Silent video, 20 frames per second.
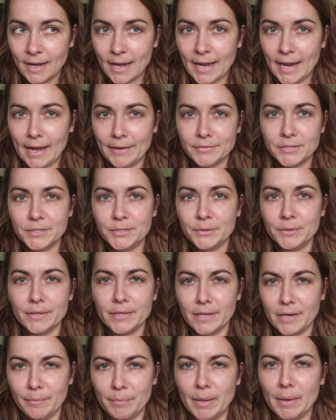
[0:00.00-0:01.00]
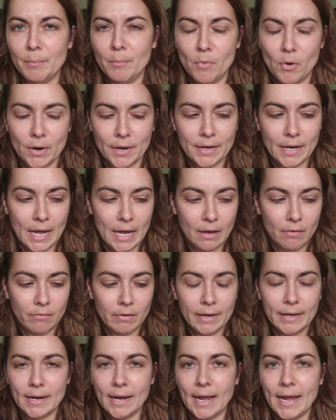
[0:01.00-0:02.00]
I have to do a little bit more
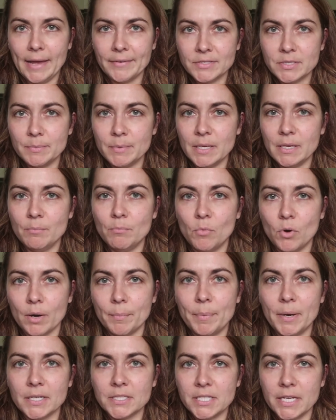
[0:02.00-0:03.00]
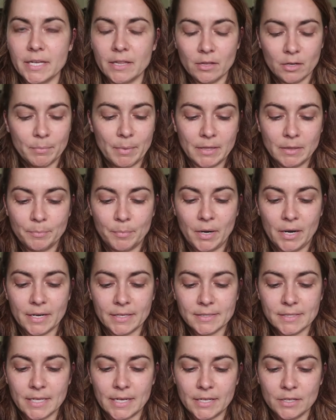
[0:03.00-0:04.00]
now, and I have to be more particular about the
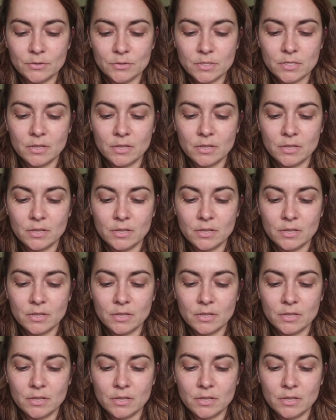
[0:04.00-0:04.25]
products that I use.